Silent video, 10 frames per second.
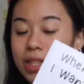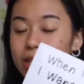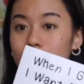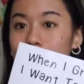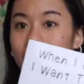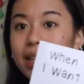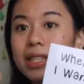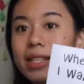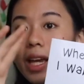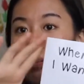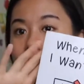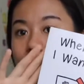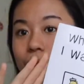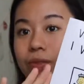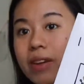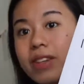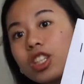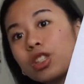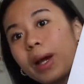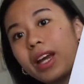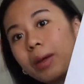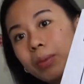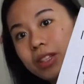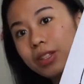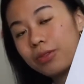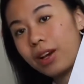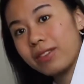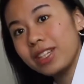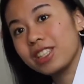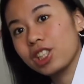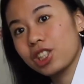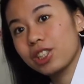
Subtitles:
So mine is 8.25 inch by 8.25 inch.